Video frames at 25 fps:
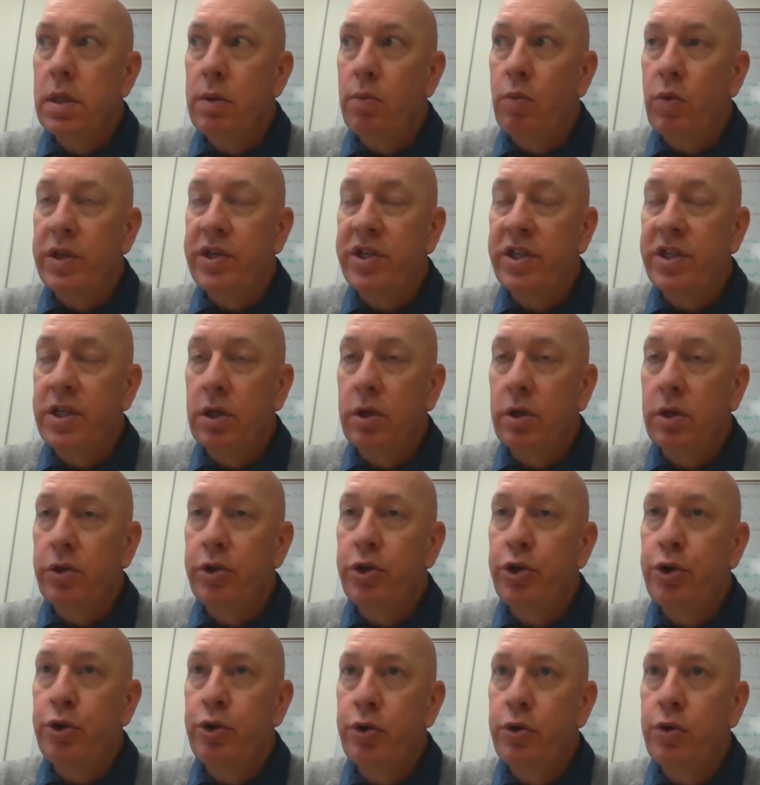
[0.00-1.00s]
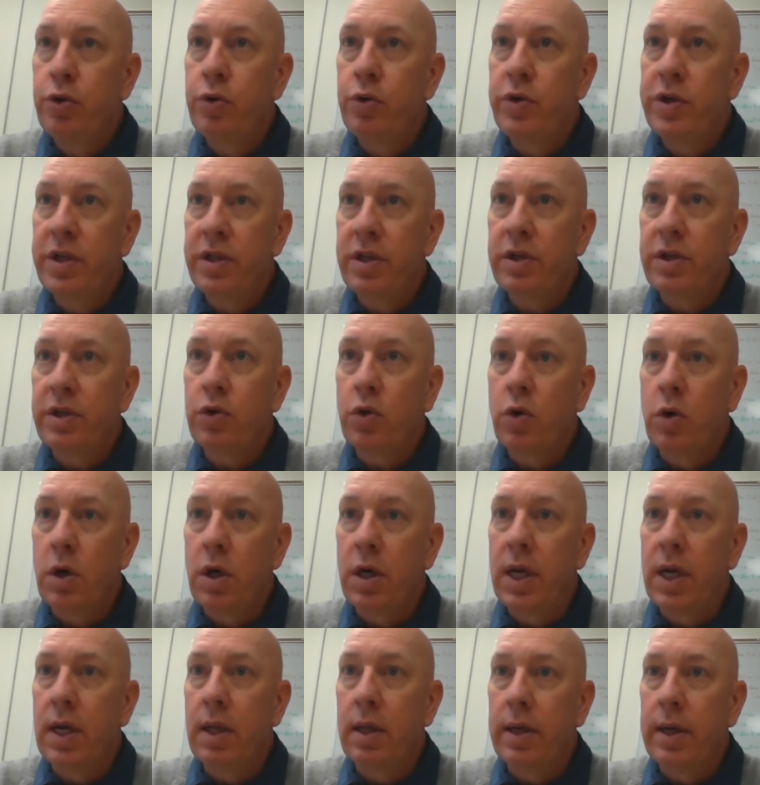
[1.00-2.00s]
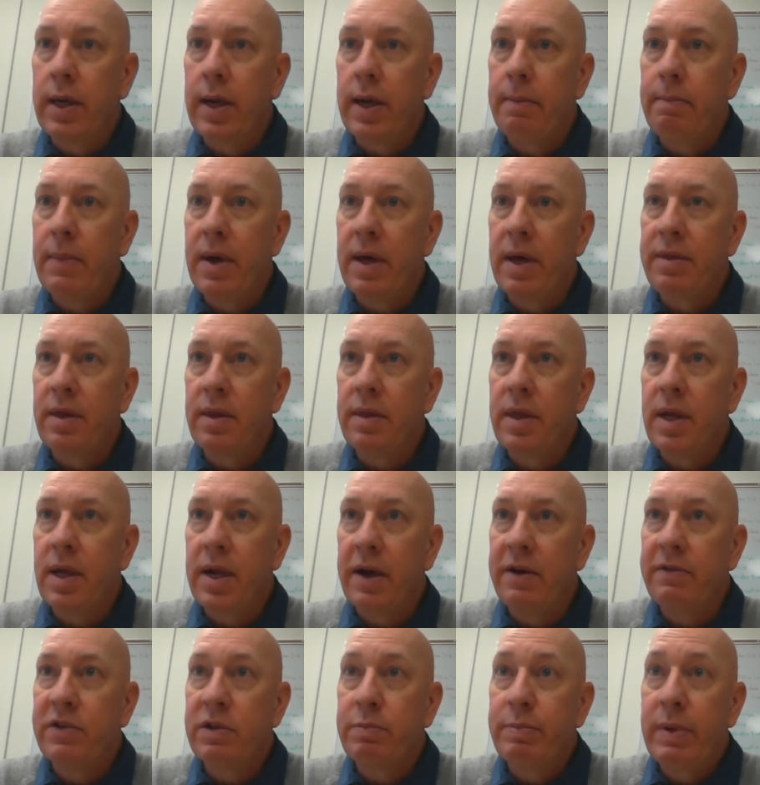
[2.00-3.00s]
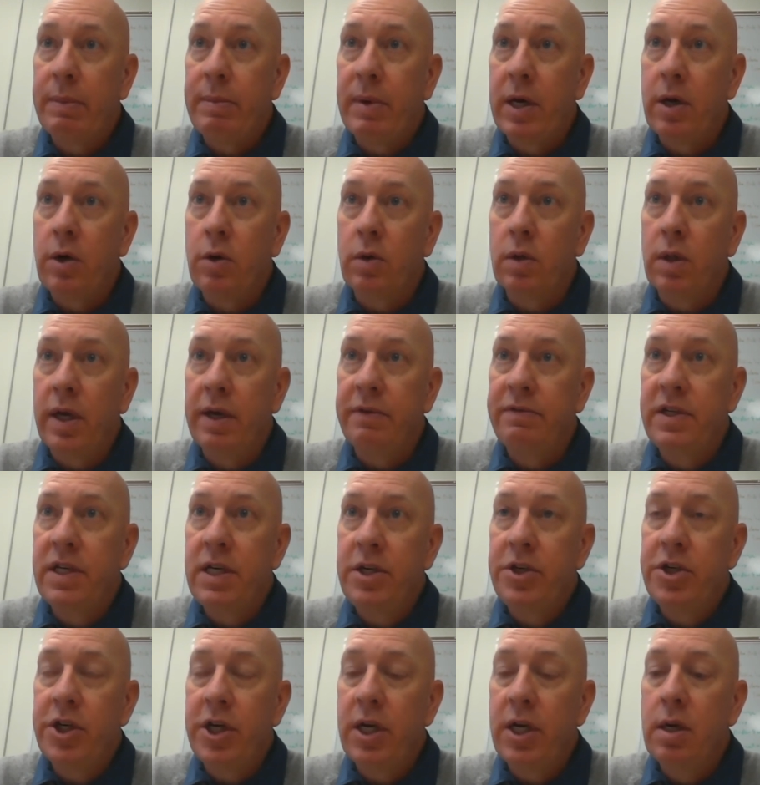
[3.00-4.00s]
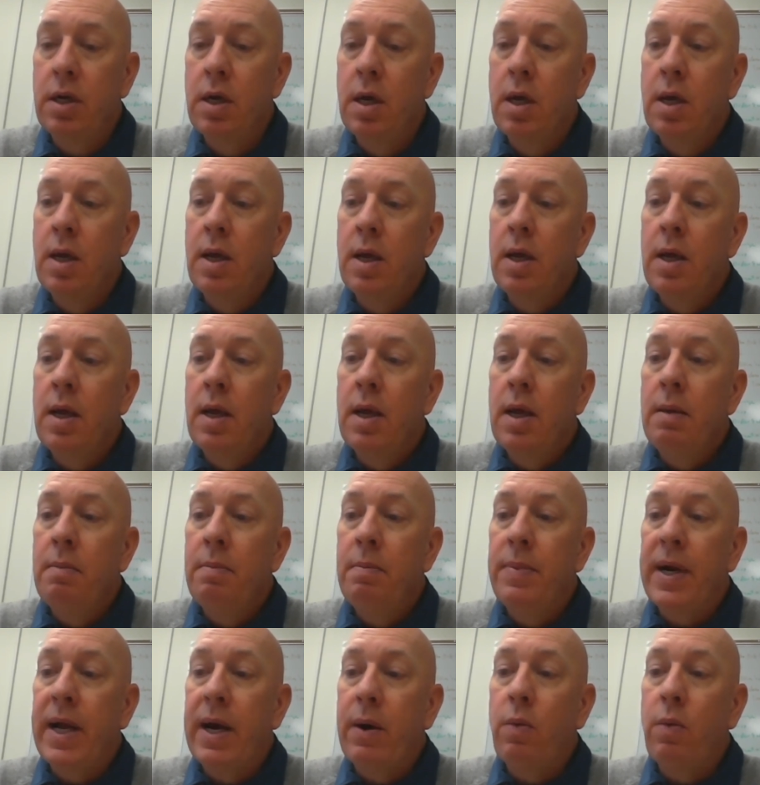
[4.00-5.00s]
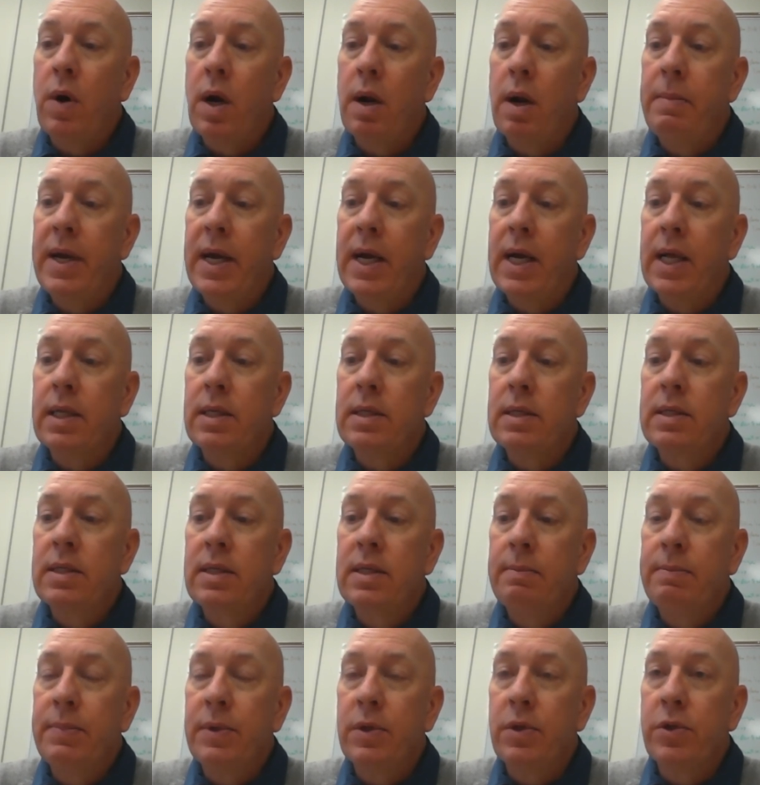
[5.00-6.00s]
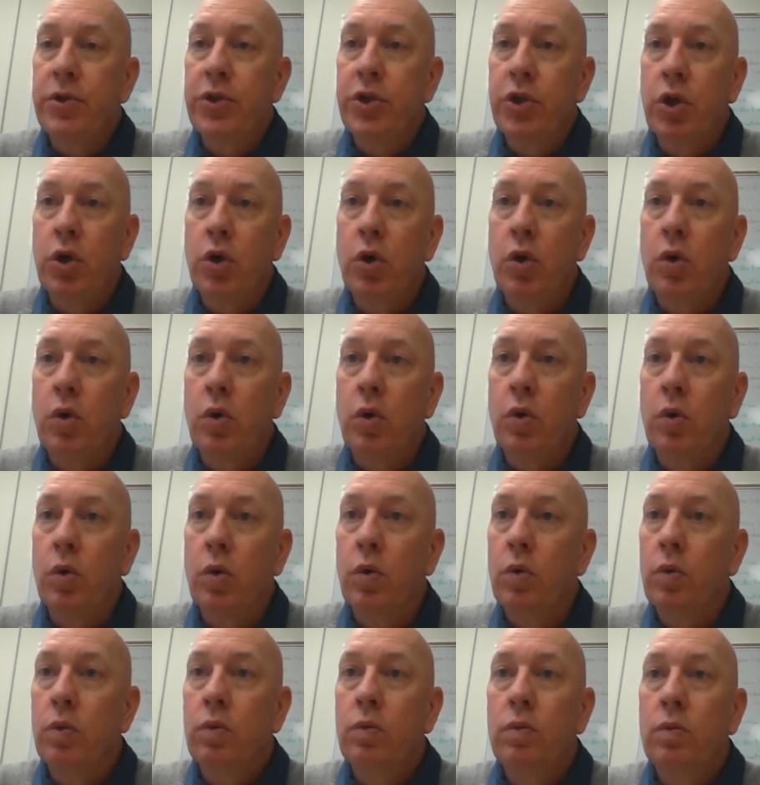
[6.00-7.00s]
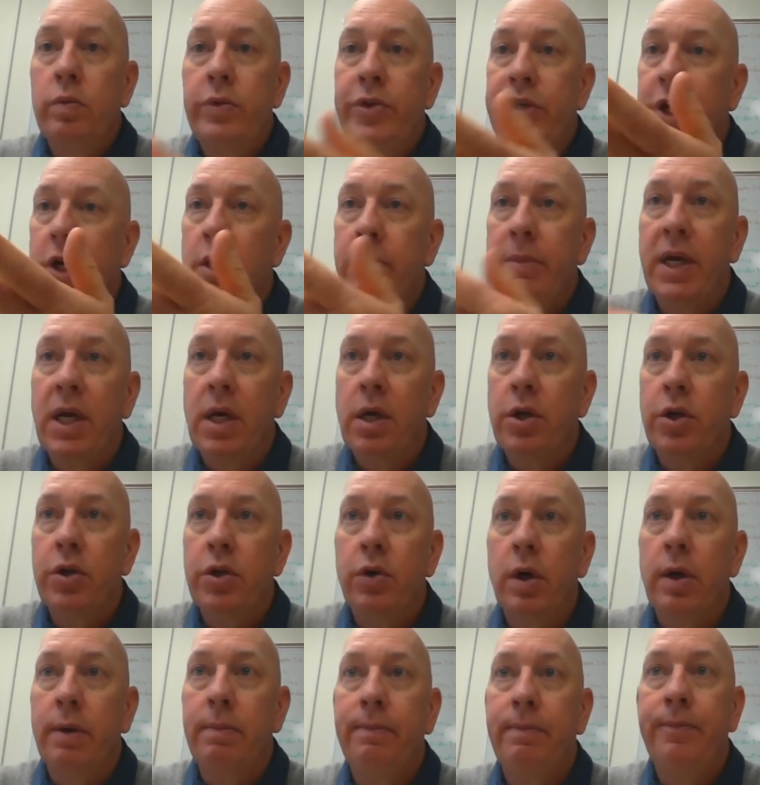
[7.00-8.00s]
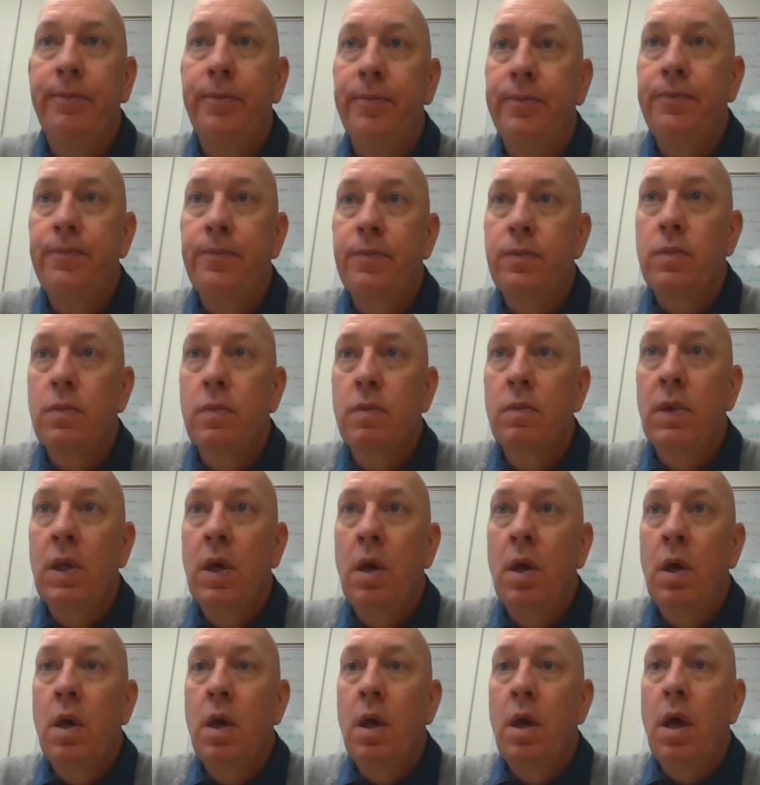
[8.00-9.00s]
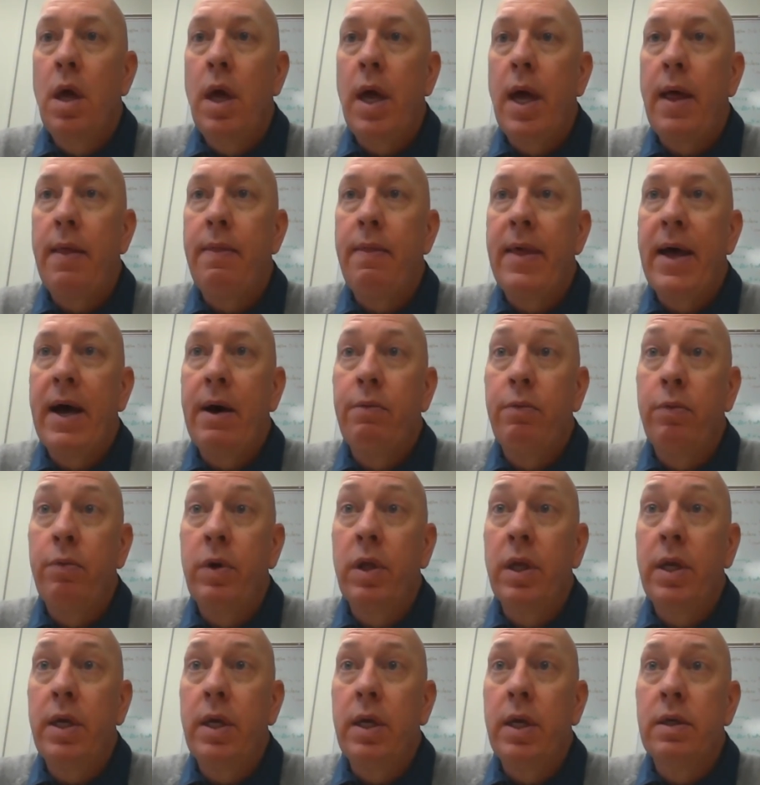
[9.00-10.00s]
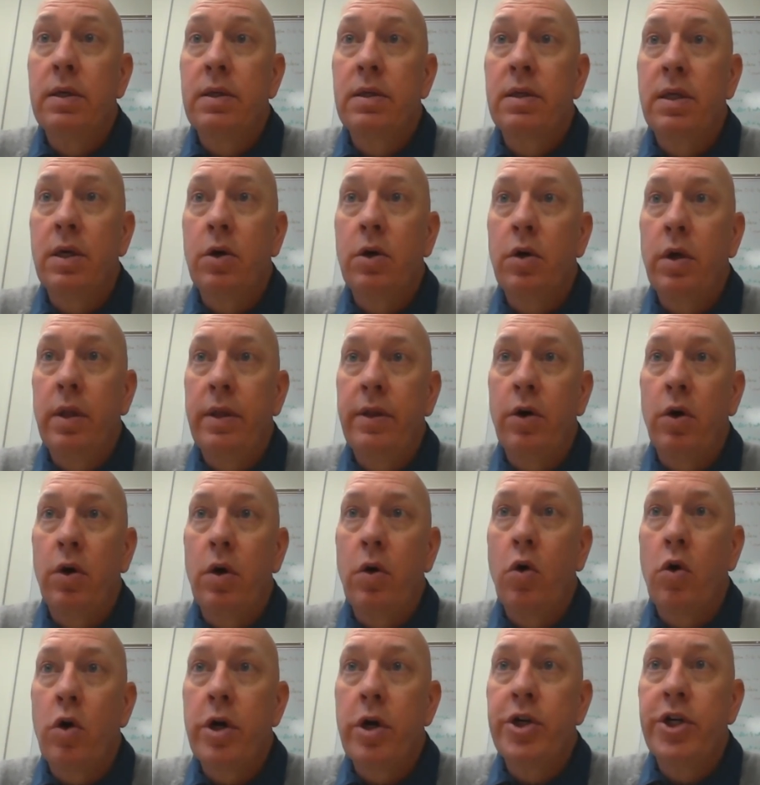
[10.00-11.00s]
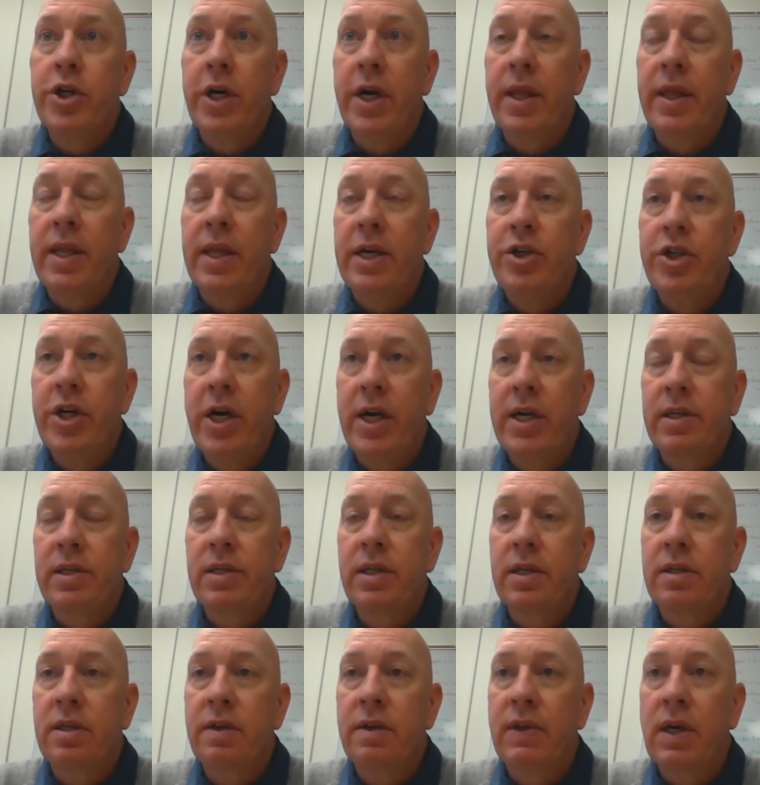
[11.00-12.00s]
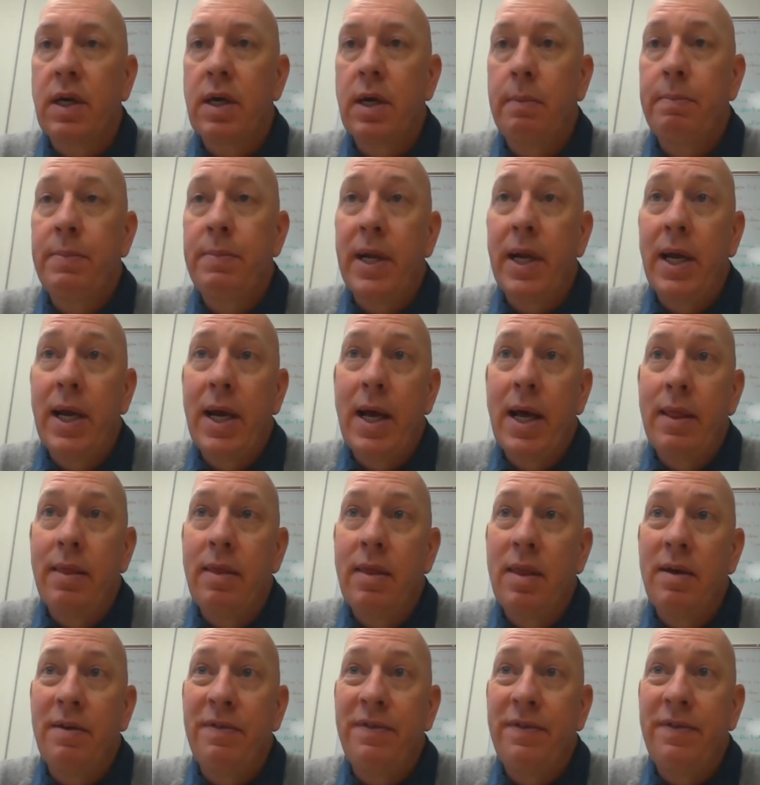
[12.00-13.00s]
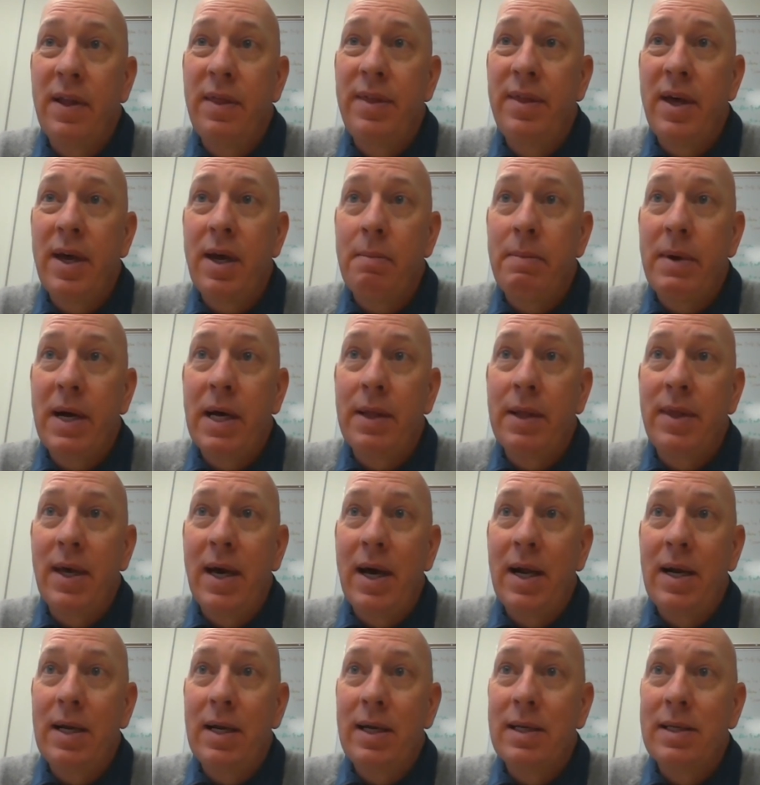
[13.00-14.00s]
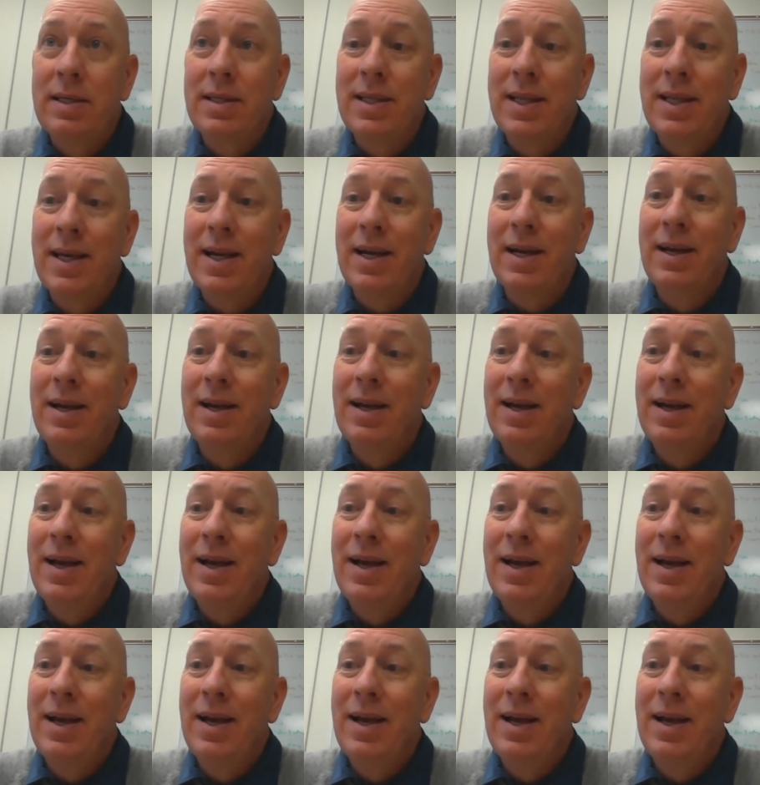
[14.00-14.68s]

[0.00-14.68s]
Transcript: it's still true to this Orton Gillingham method that I've spent my whole life teaching, but I want to make it simple so Jeremy could do it. And that really is the origin and the genesis of the company. And the fun thing about that is that